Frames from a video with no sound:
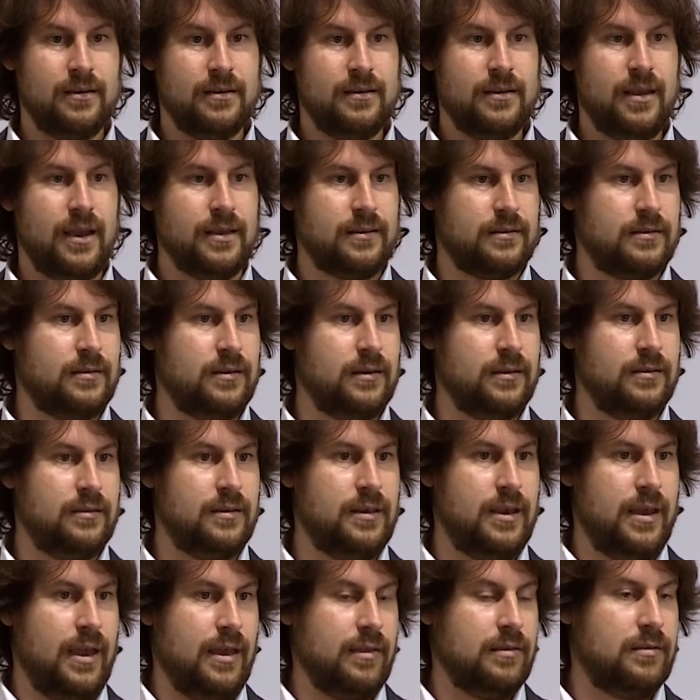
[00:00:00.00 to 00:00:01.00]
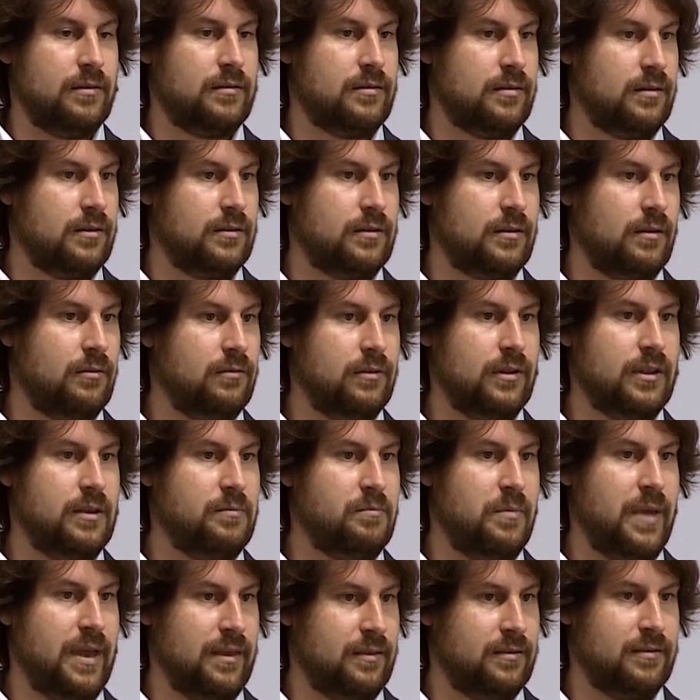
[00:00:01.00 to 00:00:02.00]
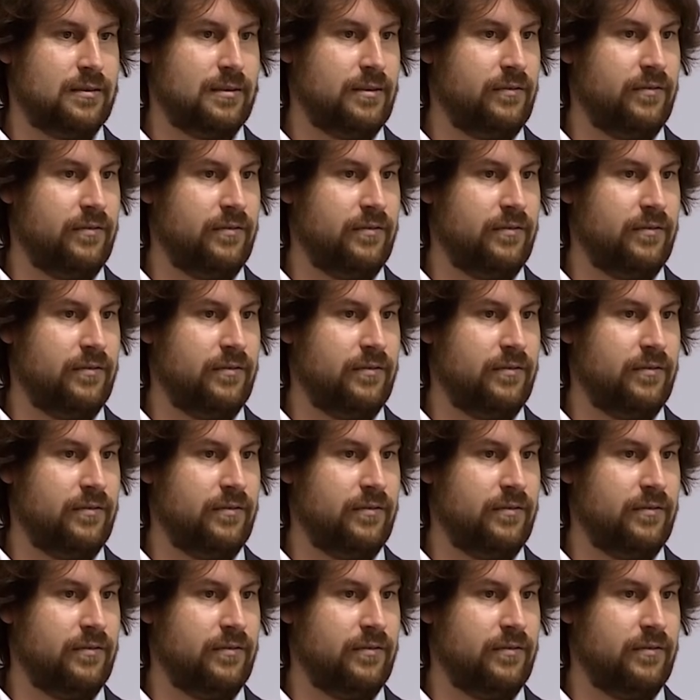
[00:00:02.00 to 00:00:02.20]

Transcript: Yet, in the end, it only meant